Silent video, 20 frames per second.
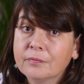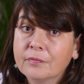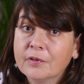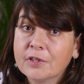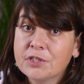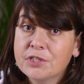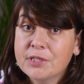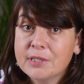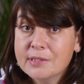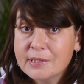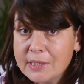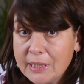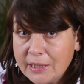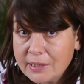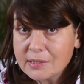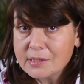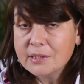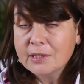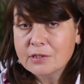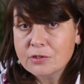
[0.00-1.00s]
the
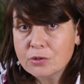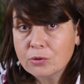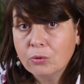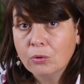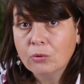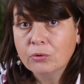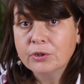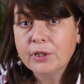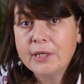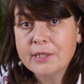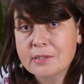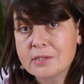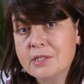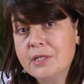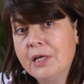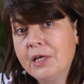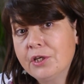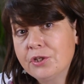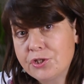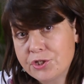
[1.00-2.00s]
disease that's called
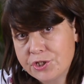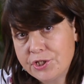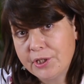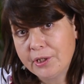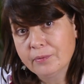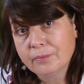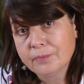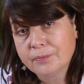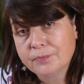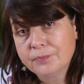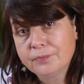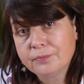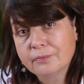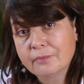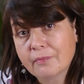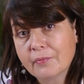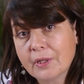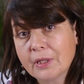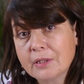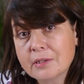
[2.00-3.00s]
SDHD:
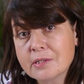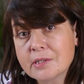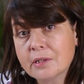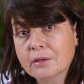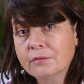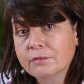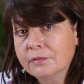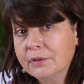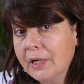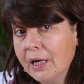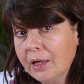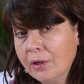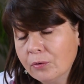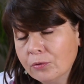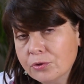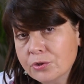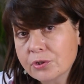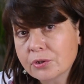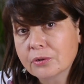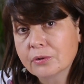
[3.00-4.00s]

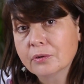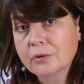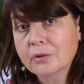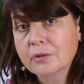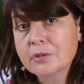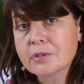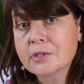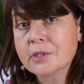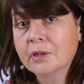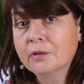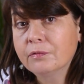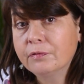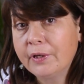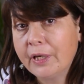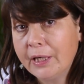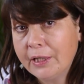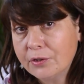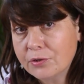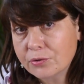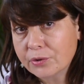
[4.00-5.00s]
self-doubt,
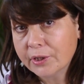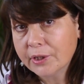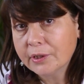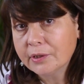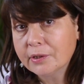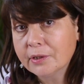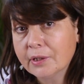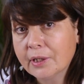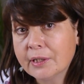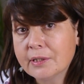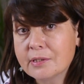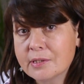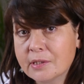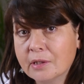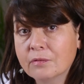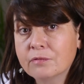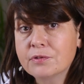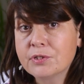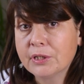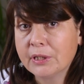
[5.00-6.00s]
self-hatred, and
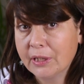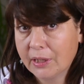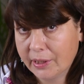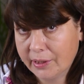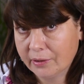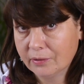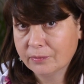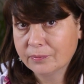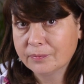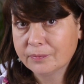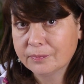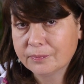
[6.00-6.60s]
self-denial.